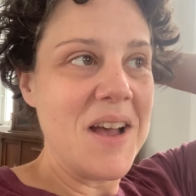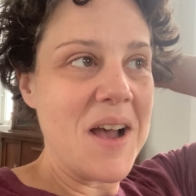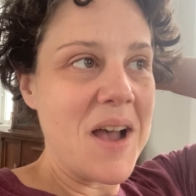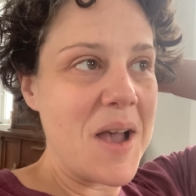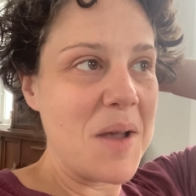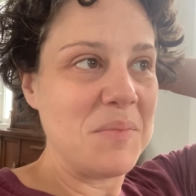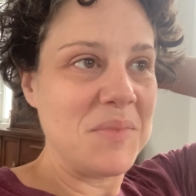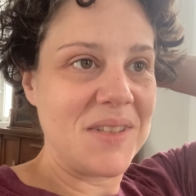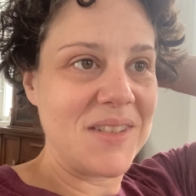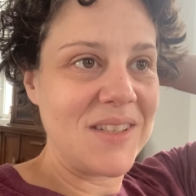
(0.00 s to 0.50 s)

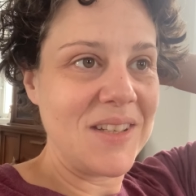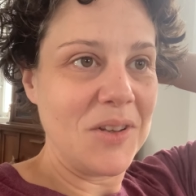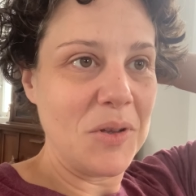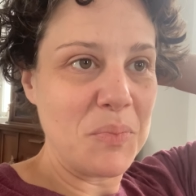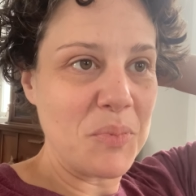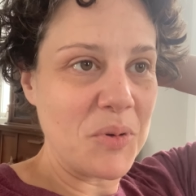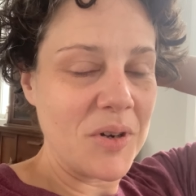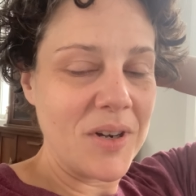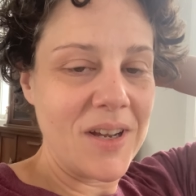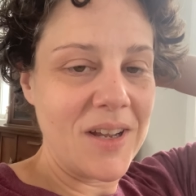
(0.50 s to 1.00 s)
I'm still
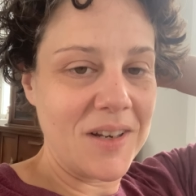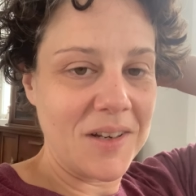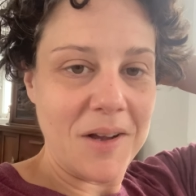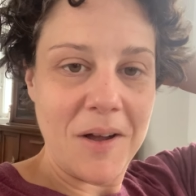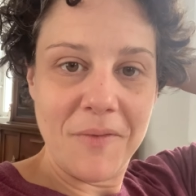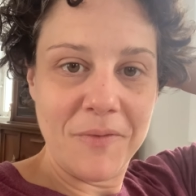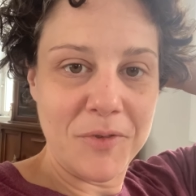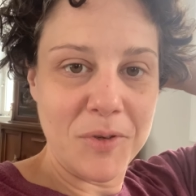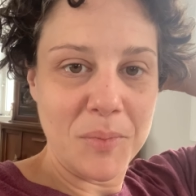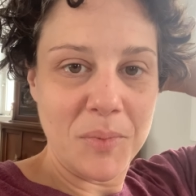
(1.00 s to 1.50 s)
pretty
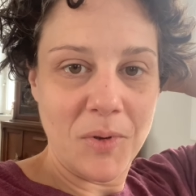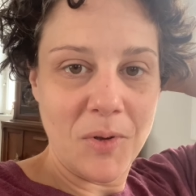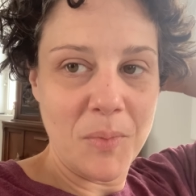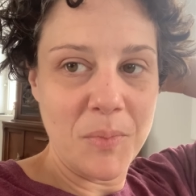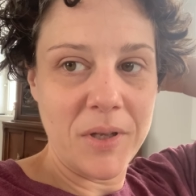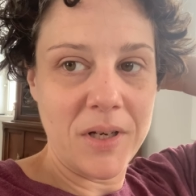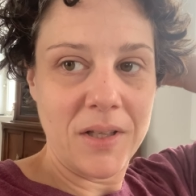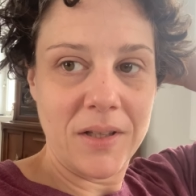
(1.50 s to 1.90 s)
uncomfortable, but